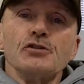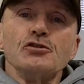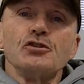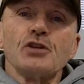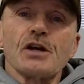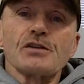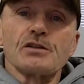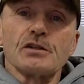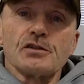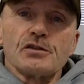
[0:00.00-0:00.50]
In
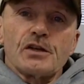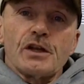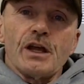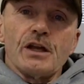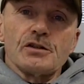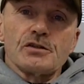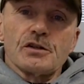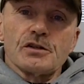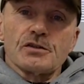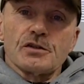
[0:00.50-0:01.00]
Jesse's
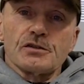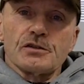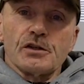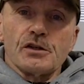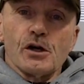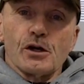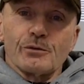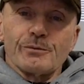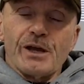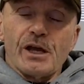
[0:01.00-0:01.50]
case, this is
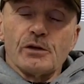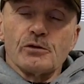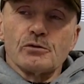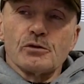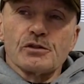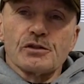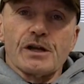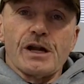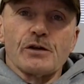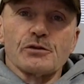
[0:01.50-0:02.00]
a young man
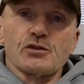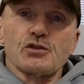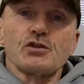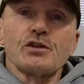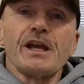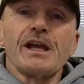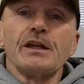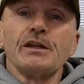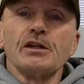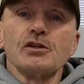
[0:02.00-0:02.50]
who was an
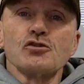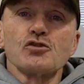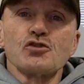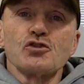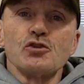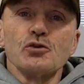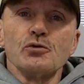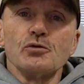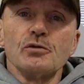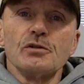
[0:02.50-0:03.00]
outstanding
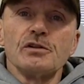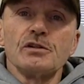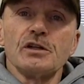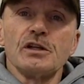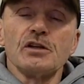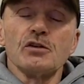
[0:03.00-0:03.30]
student.